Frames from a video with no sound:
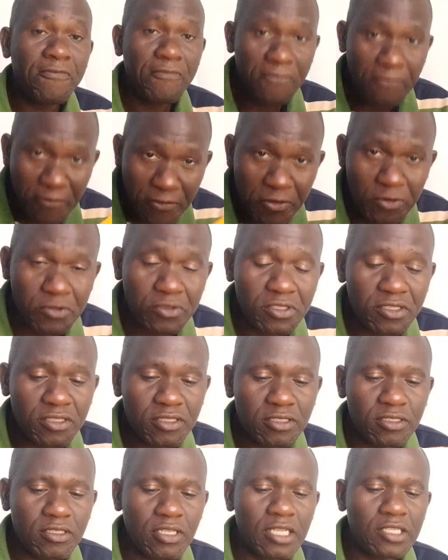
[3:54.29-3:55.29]
fruits
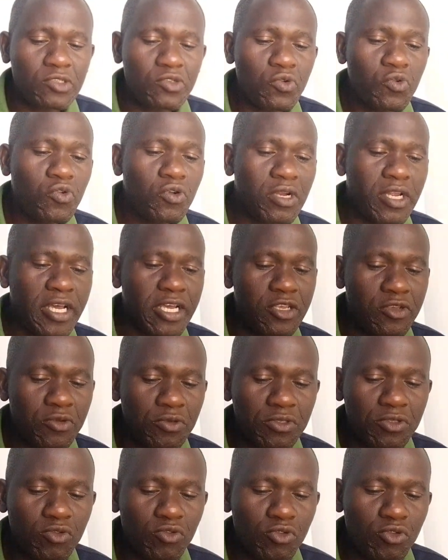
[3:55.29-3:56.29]
that you could use
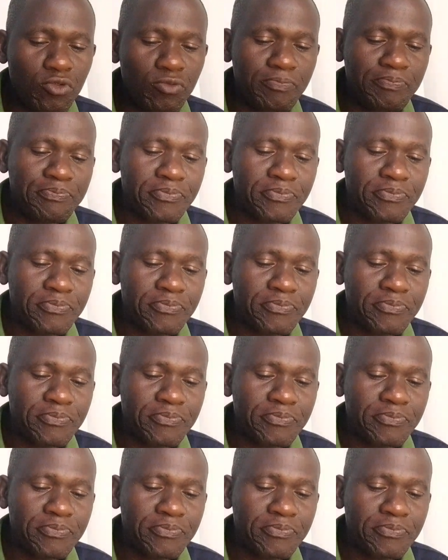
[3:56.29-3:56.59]
to